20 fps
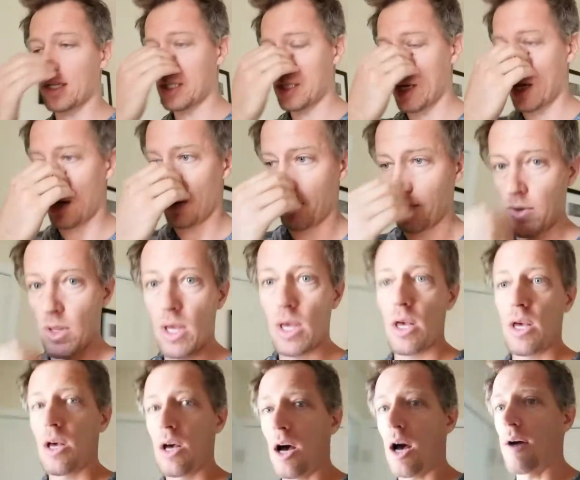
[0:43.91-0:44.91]
So
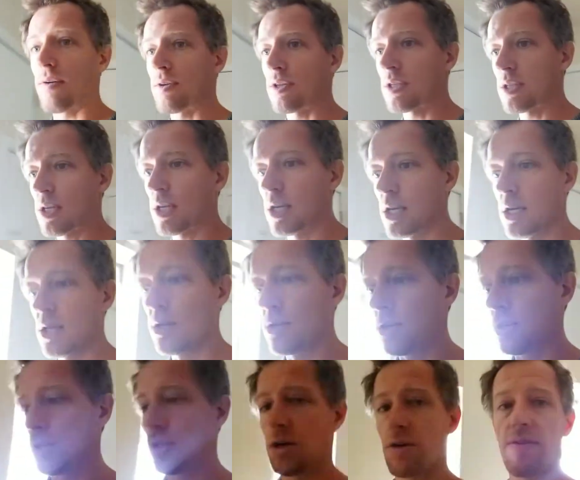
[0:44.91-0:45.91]
obviously
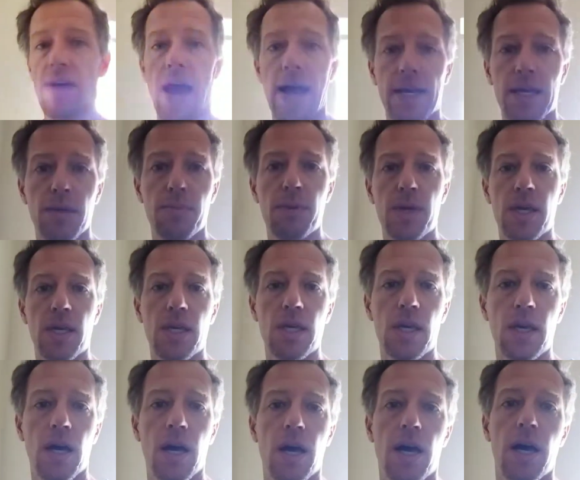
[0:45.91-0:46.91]
you do your
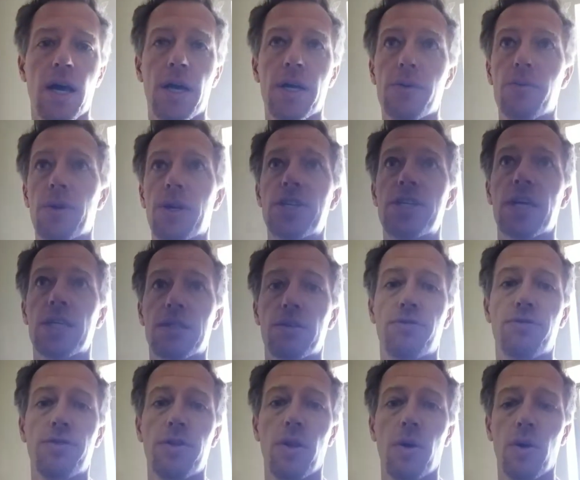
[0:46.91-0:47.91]
vacuuming, you want to check the
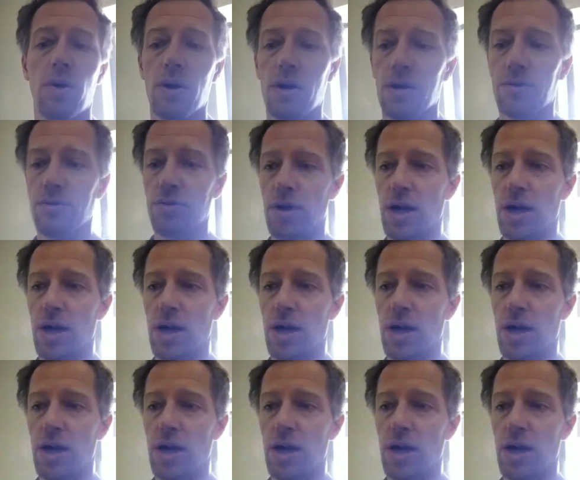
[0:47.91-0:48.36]
floor for